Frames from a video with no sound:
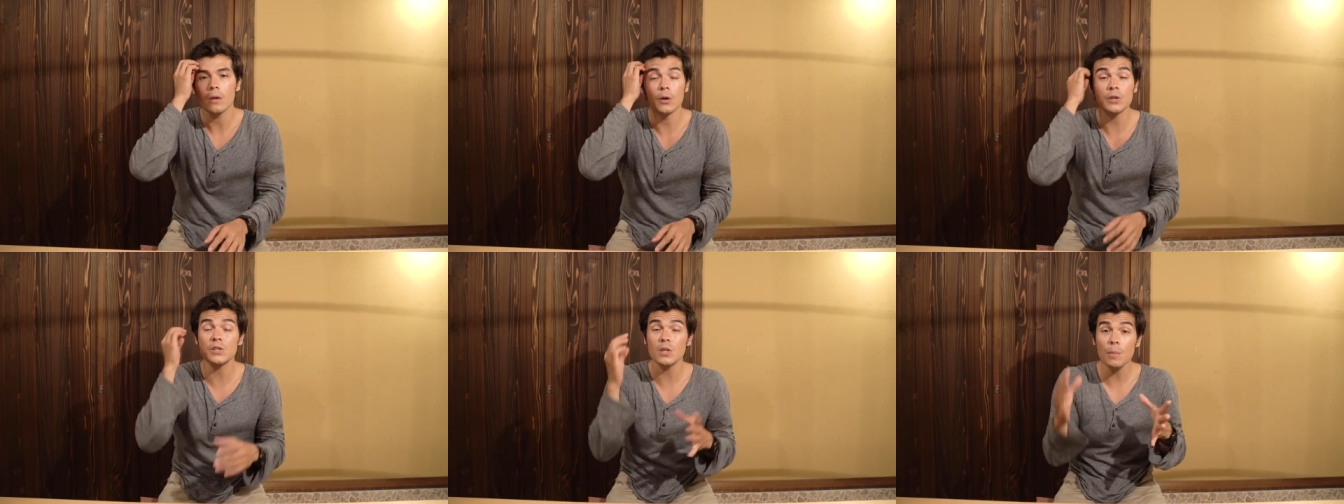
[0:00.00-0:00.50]

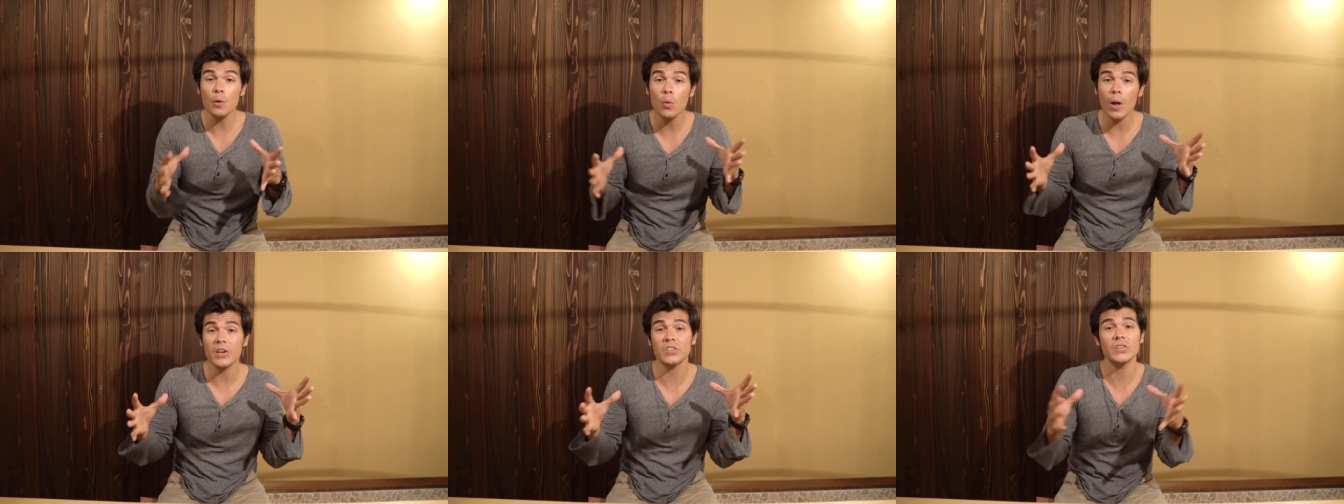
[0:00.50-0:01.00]
your stomach
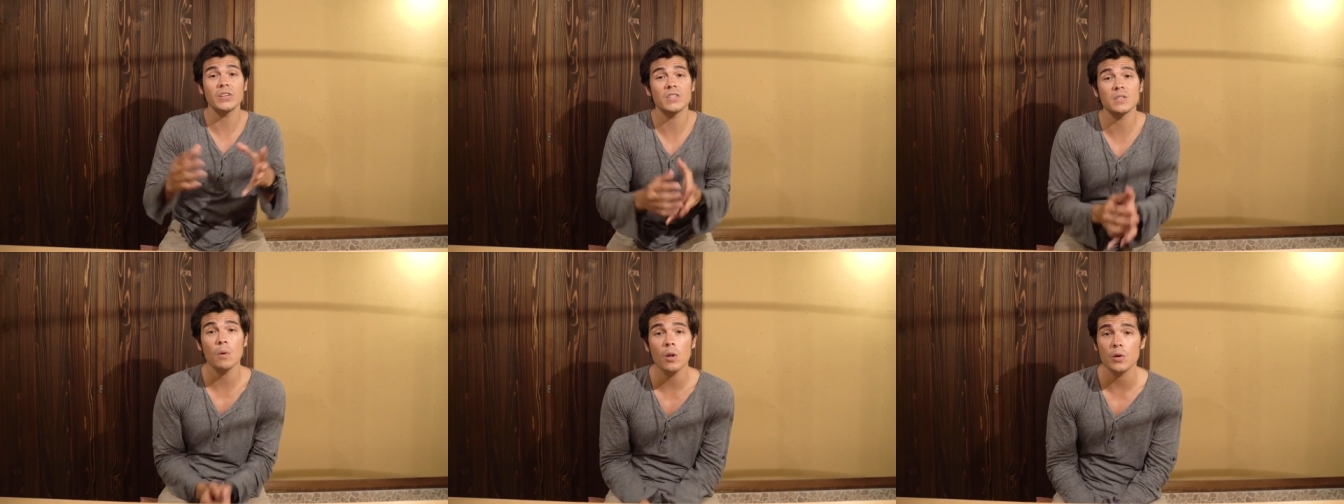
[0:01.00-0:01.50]
will actually get
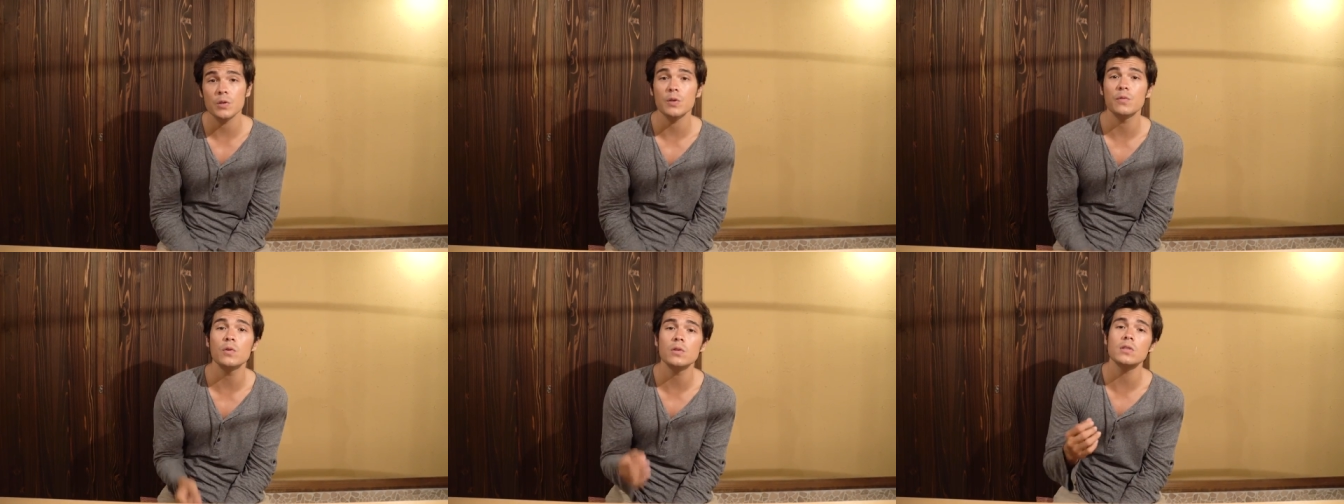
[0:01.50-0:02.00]
smaller. So
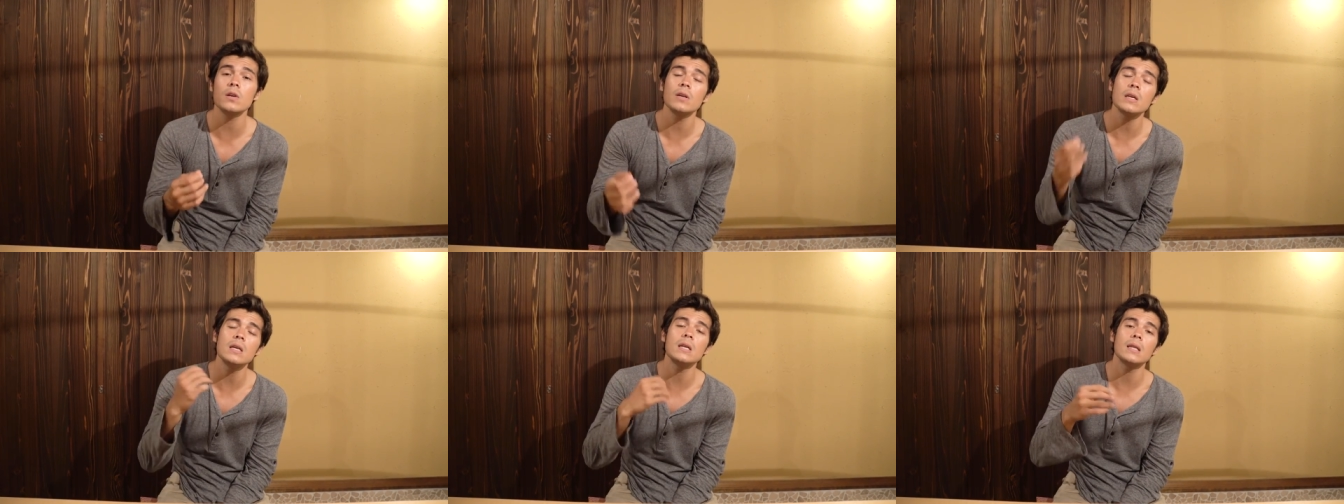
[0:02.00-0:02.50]
if you
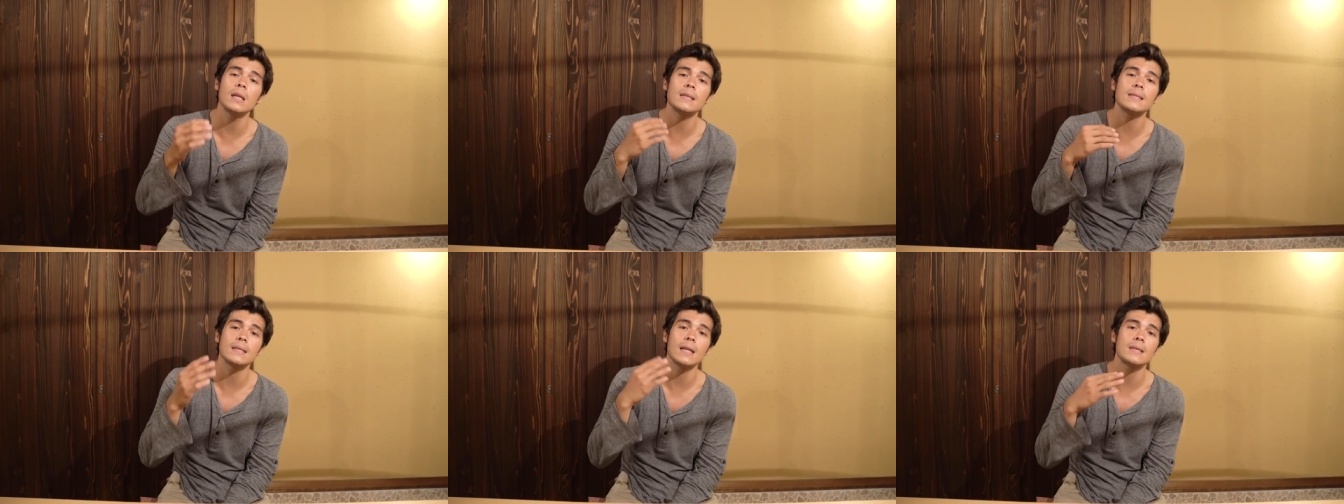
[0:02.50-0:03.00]
start eating
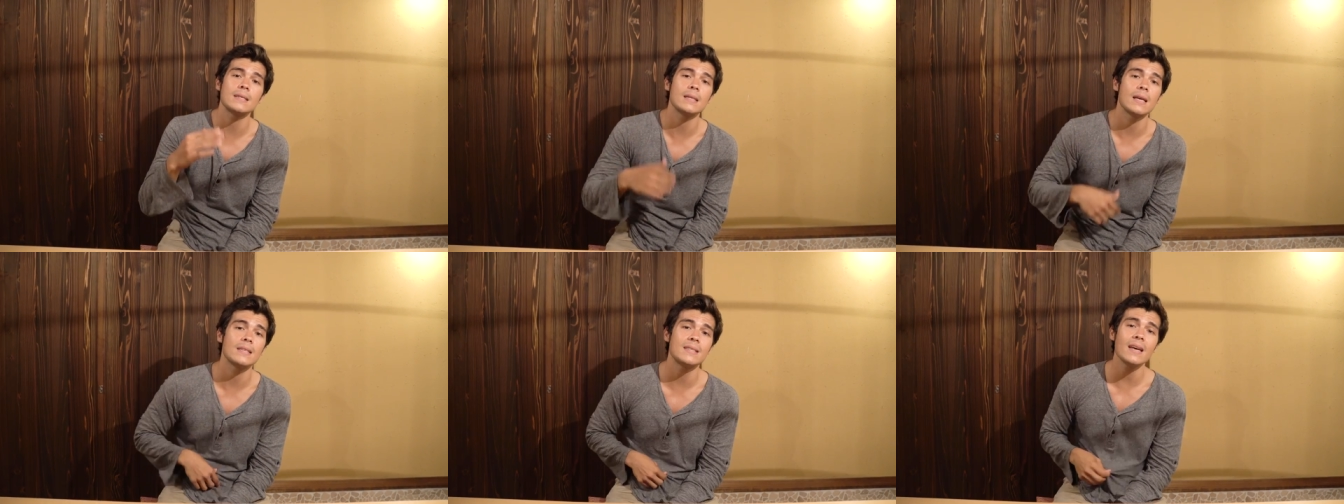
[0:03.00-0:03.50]
less and less and
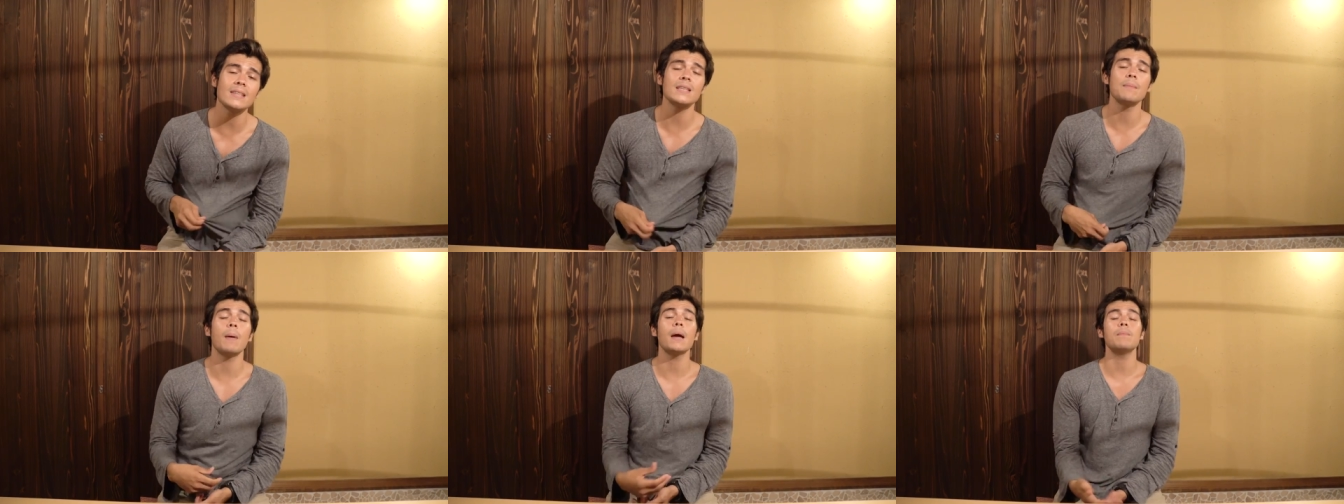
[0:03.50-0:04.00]
less, yes,
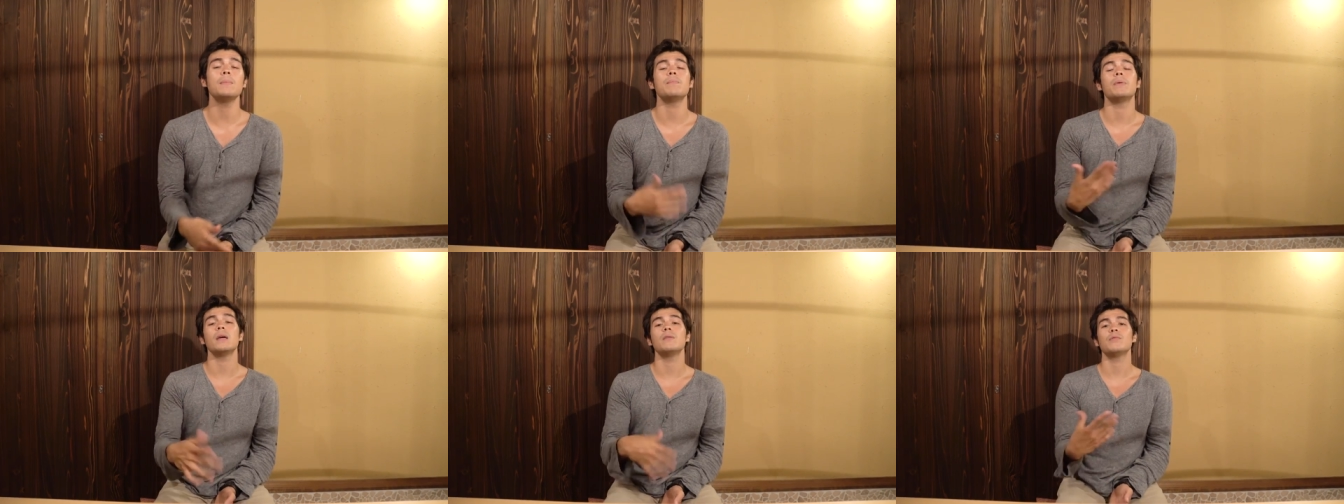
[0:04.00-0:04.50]
it might be
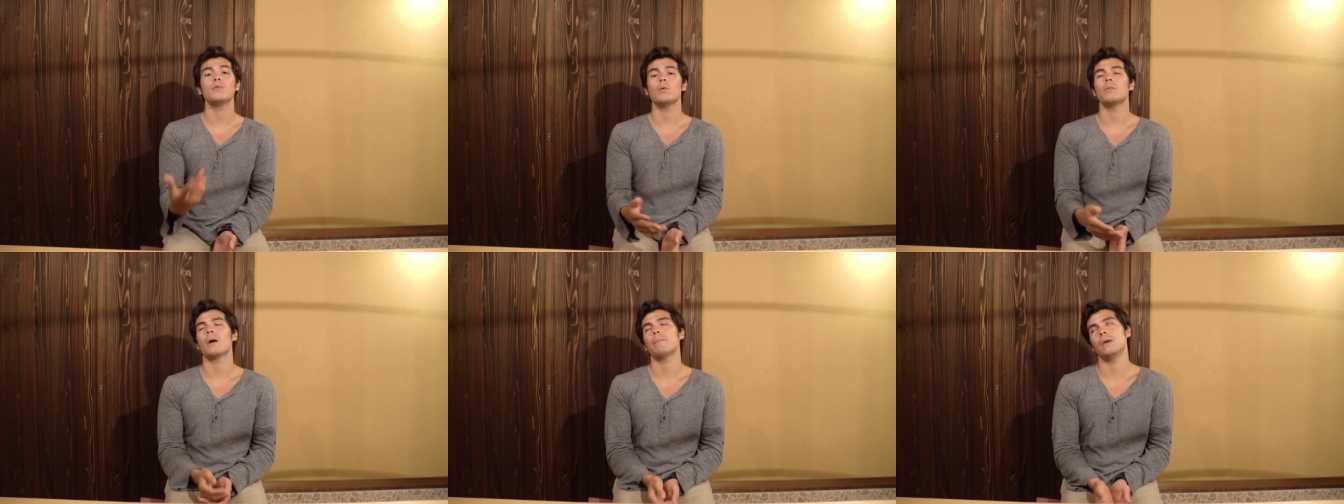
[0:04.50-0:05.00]

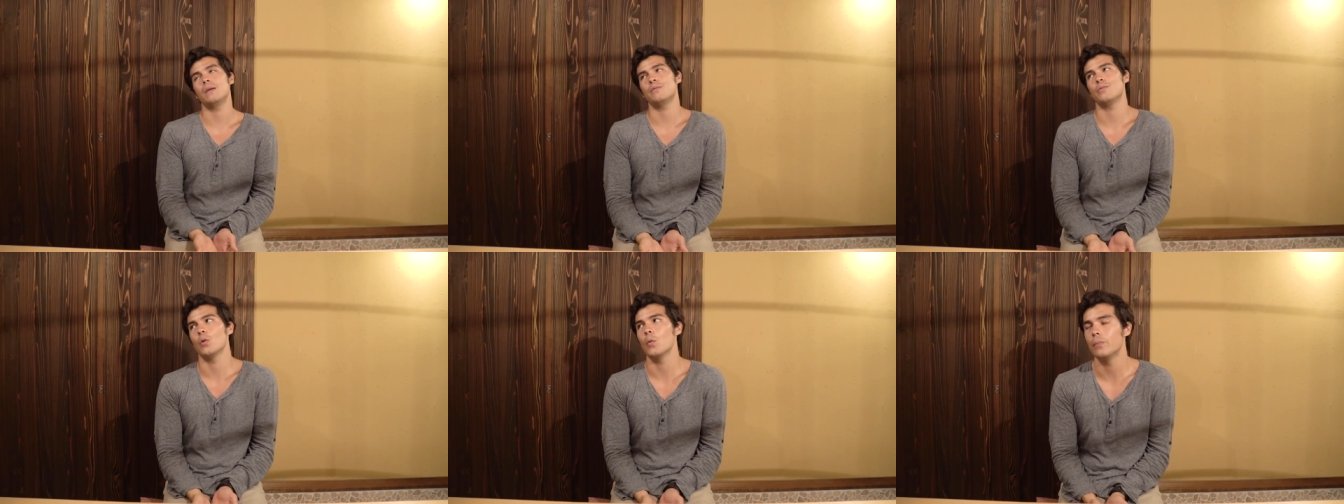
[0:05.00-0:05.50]
painful, not
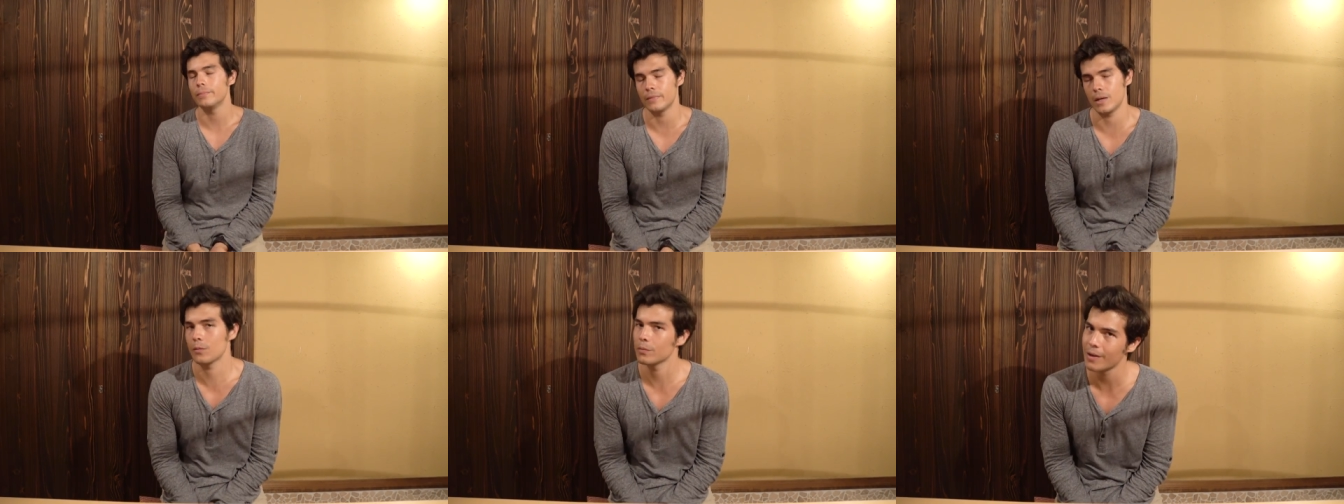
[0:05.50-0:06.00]
painful,
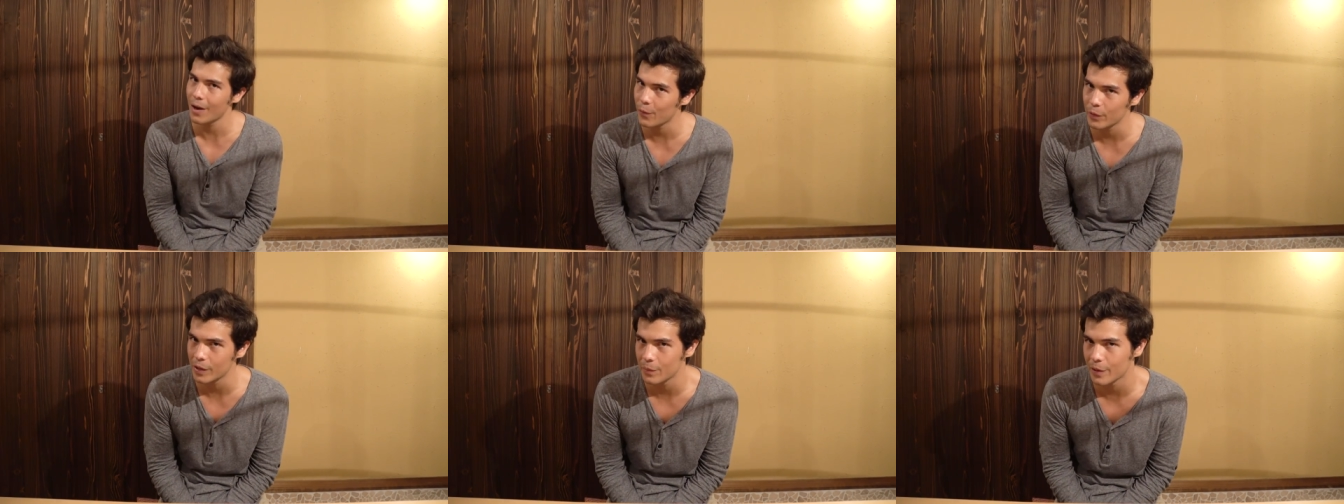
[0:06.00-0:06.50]
not, not,
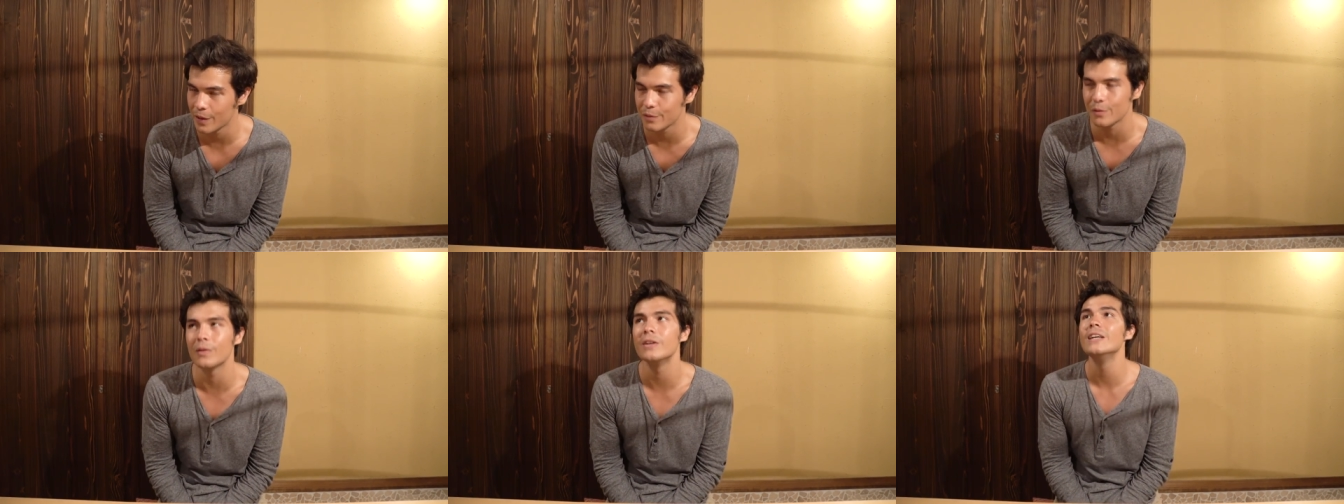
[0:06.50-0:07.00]
really
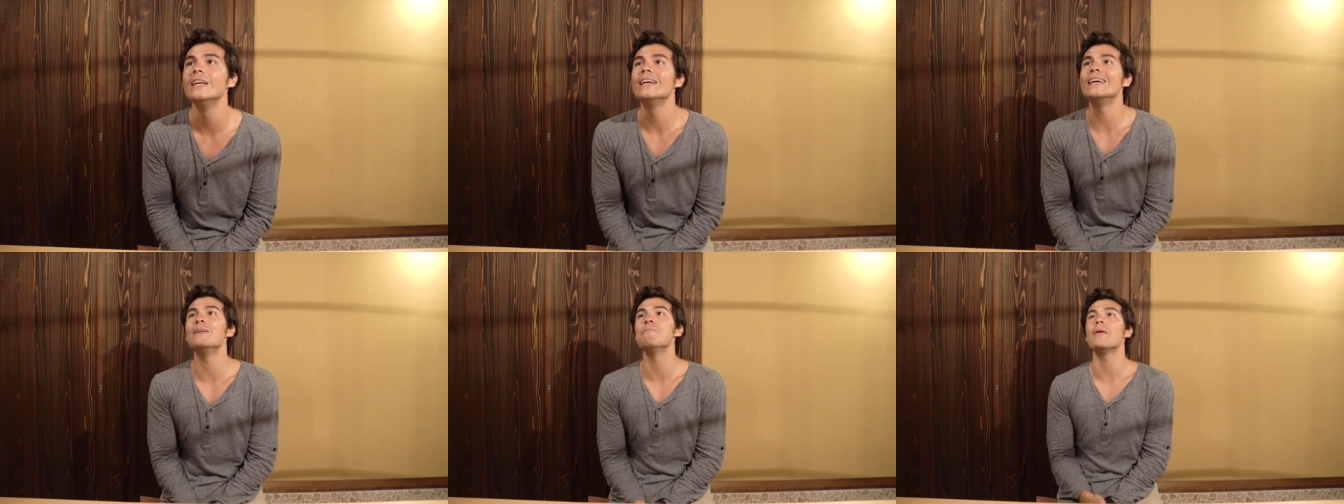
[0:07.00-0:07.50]
painful. It